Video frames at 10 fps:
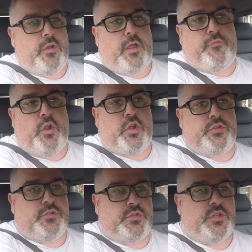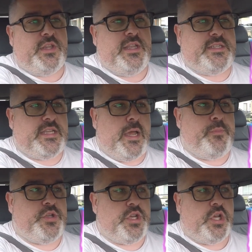I've not done these type
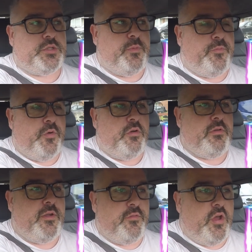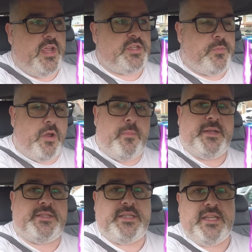of shots before, and I've not
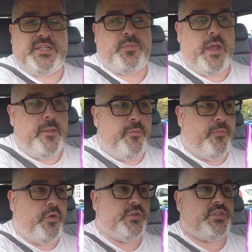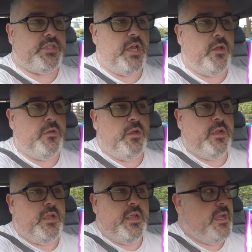experimented in this way before, so
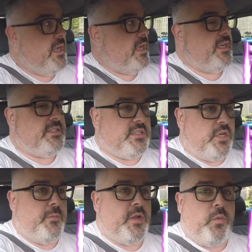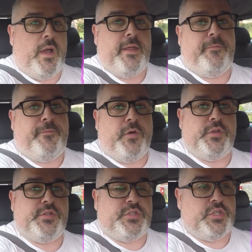this is going to be quite
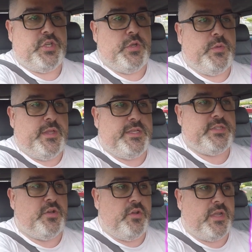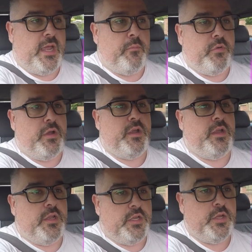fun to do this sort of camera,
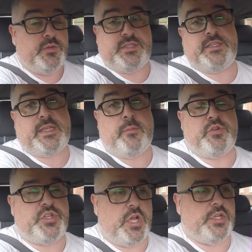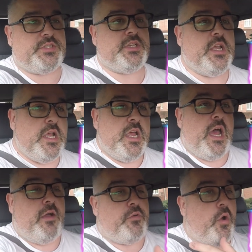use these camera shots.
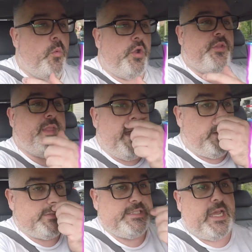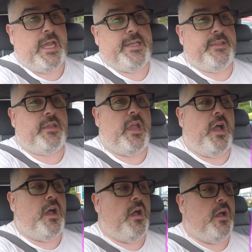I've got one on the outside of the
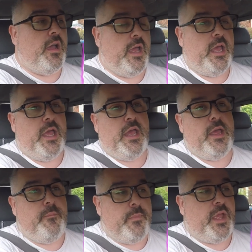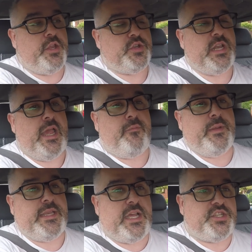car. I usually have
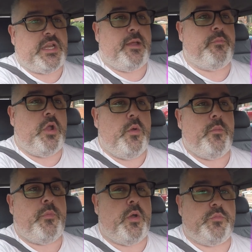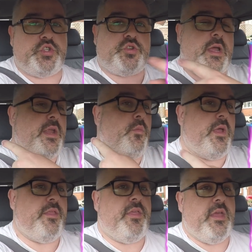my dash cam going, but I'm just trying it
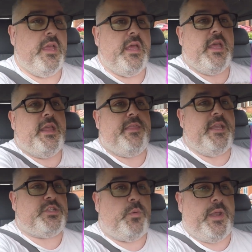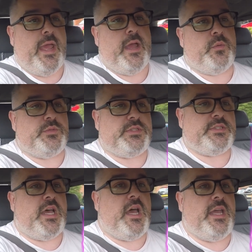with this one
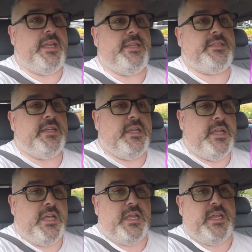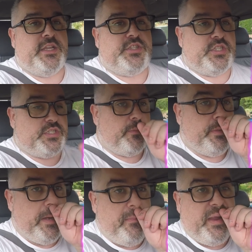outside. It's just
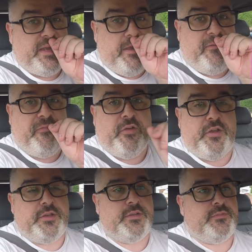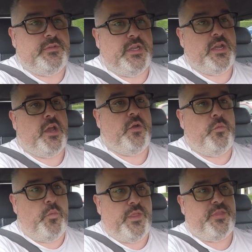something a bit different, you know,
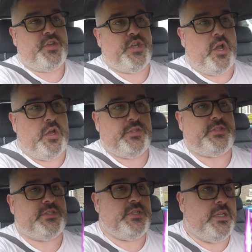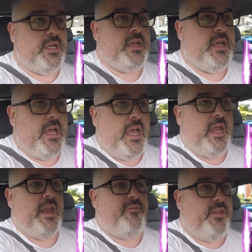with the shots
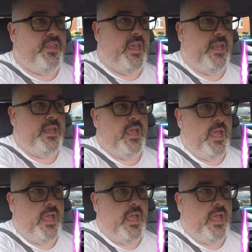and everything.